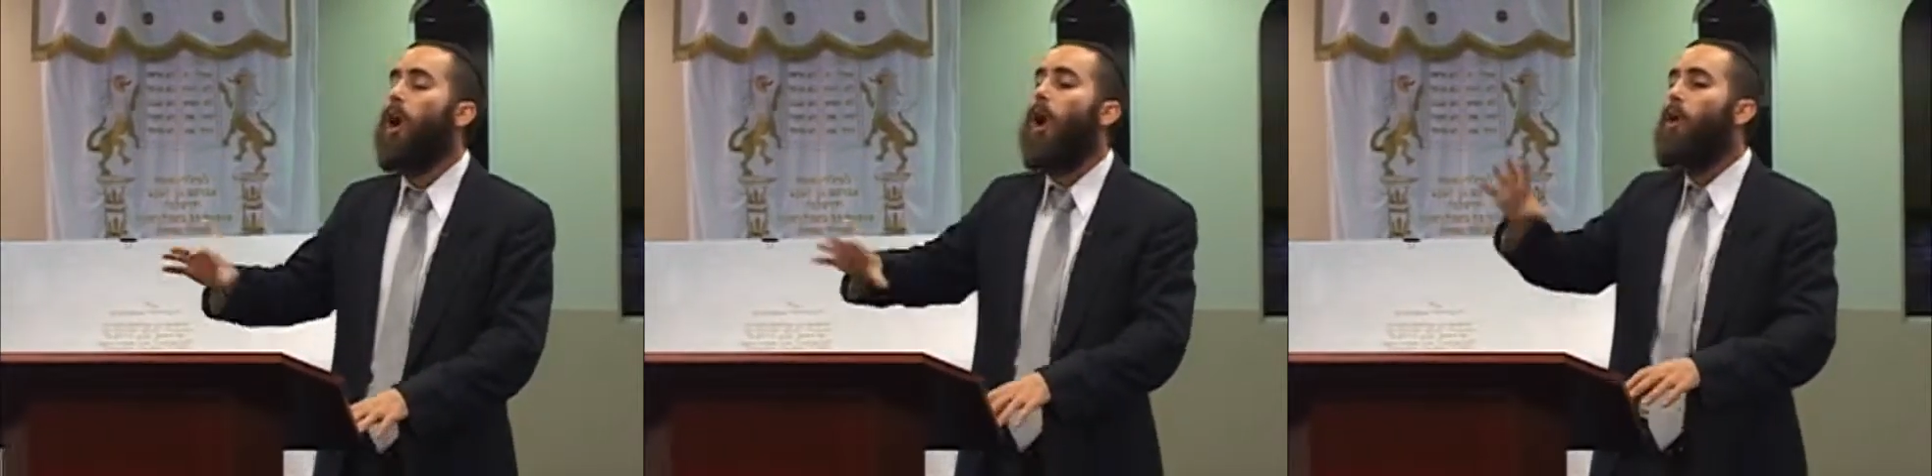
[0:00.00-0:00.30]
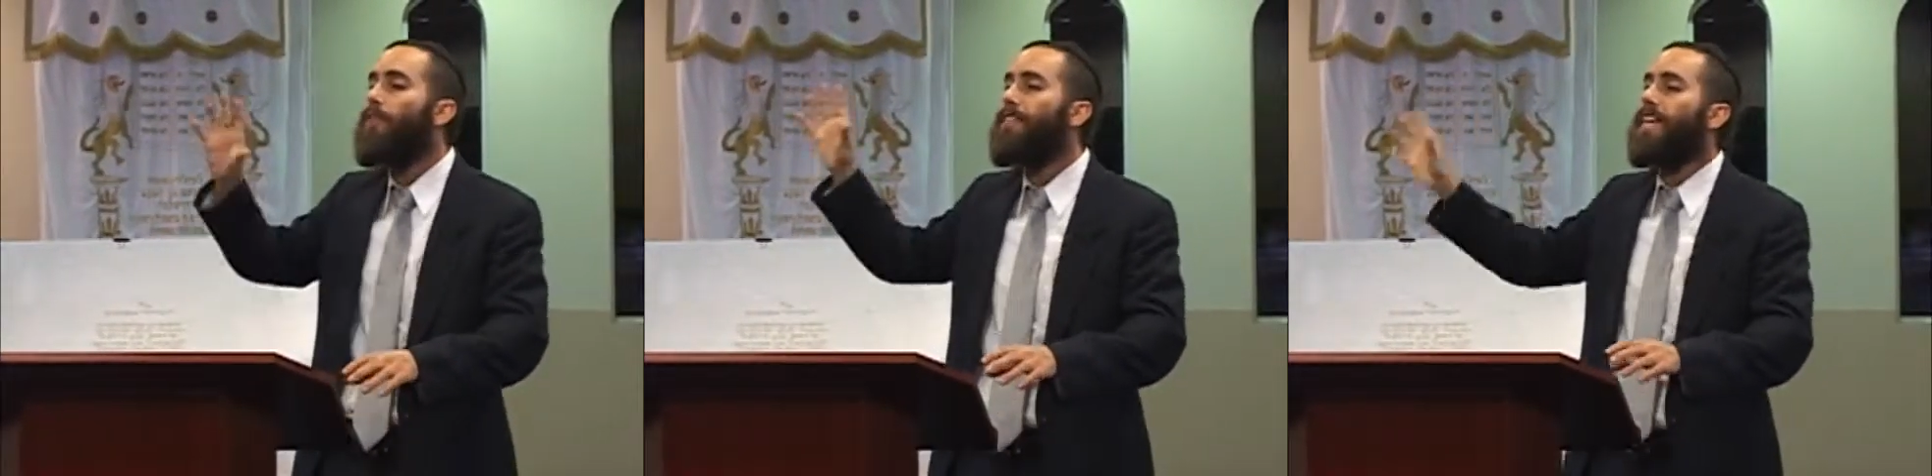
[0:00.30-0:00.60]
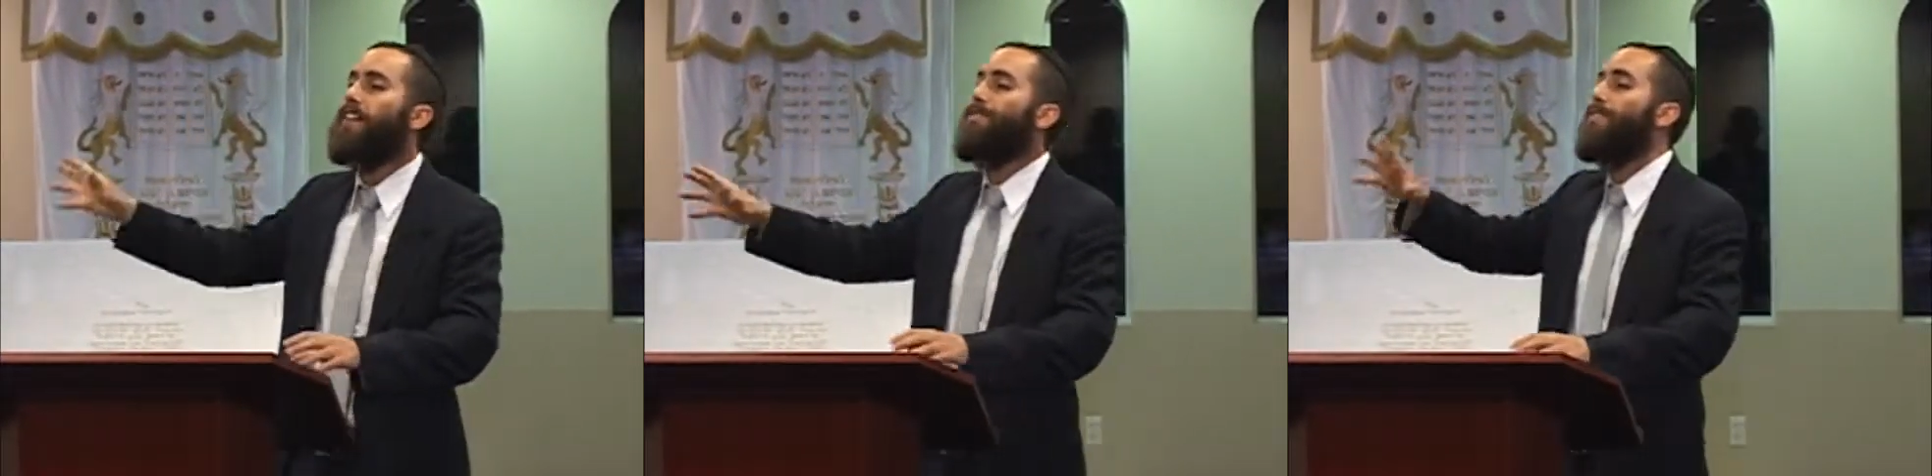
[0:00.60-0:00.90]
all the
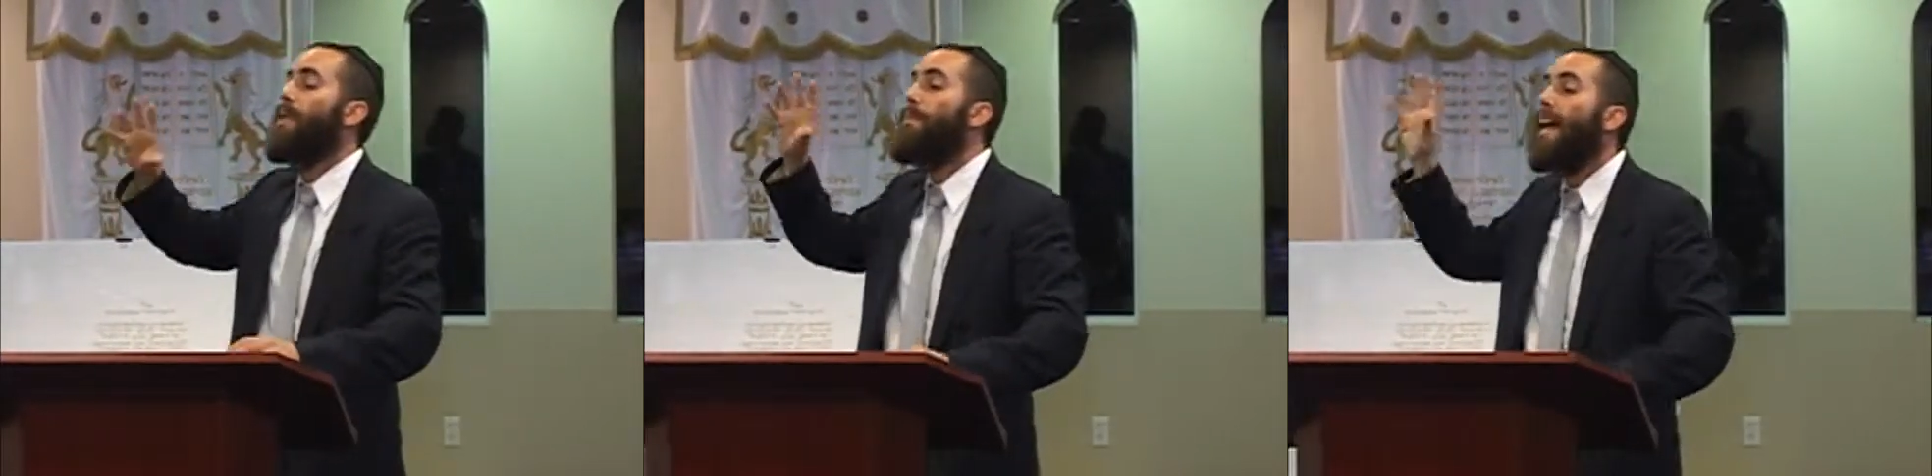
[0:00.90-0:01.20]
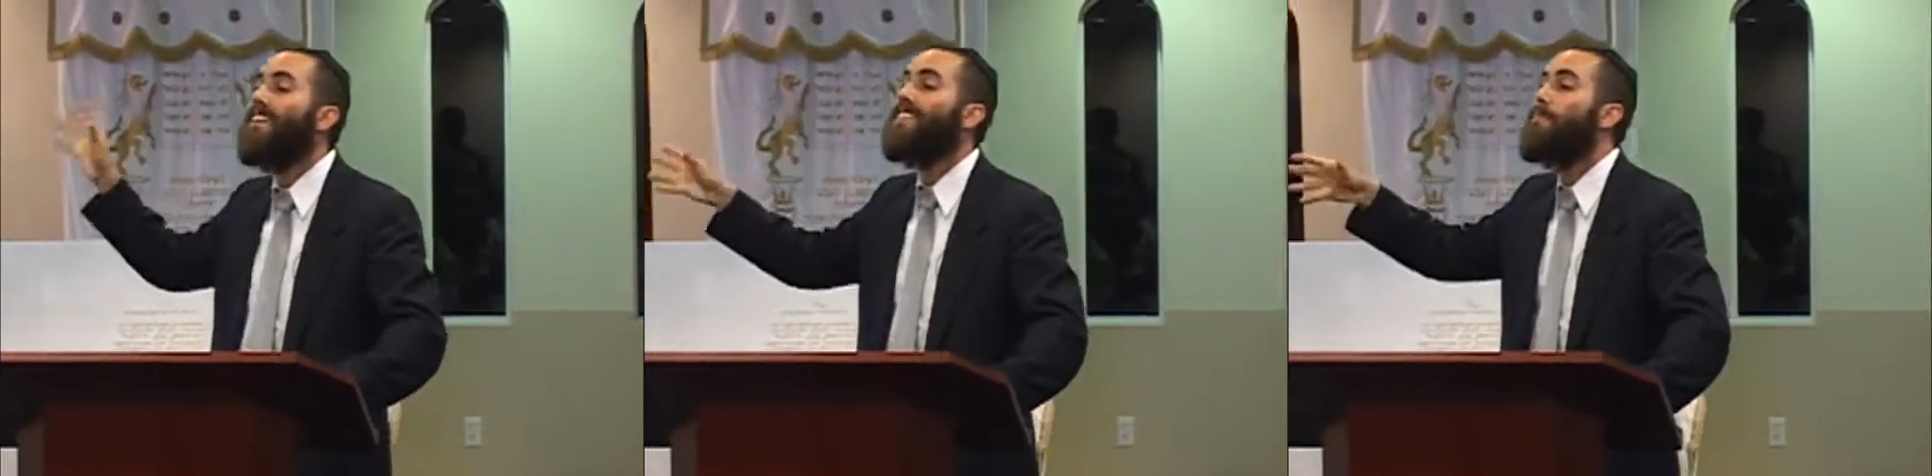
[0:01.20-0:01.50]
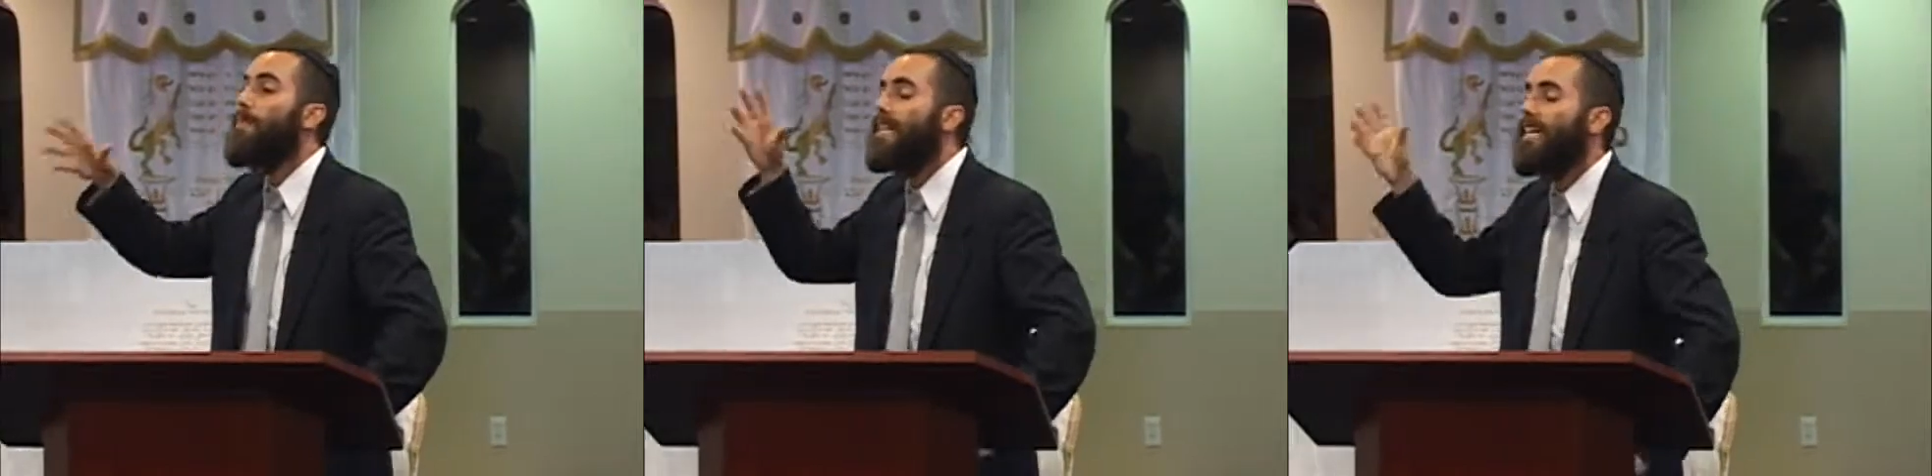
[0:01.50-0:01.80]
infinite
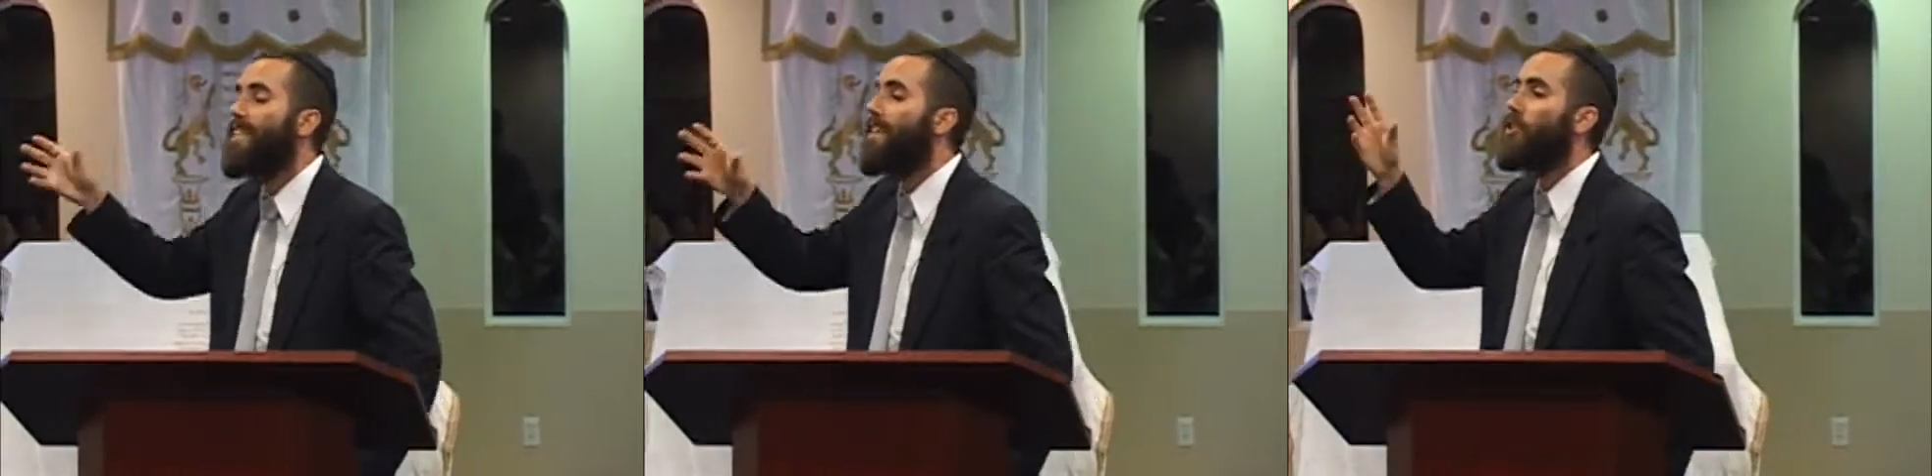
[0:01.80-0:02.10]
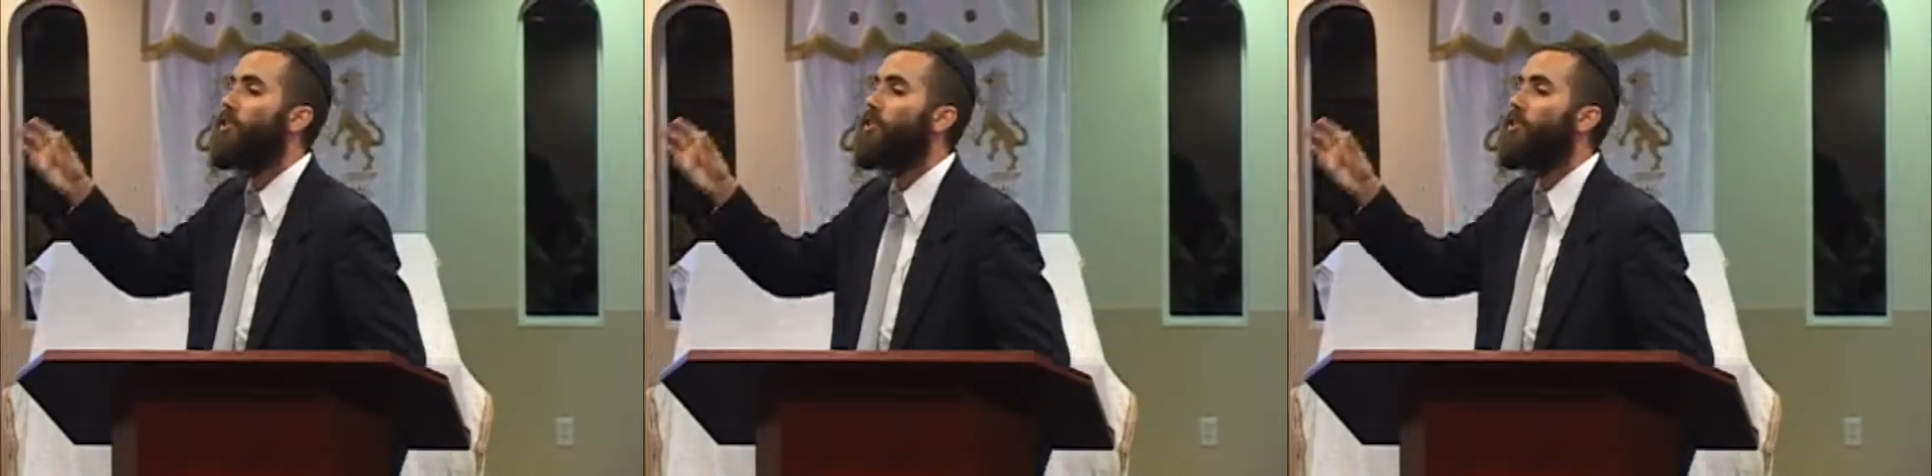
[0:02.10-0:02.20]
possibilities that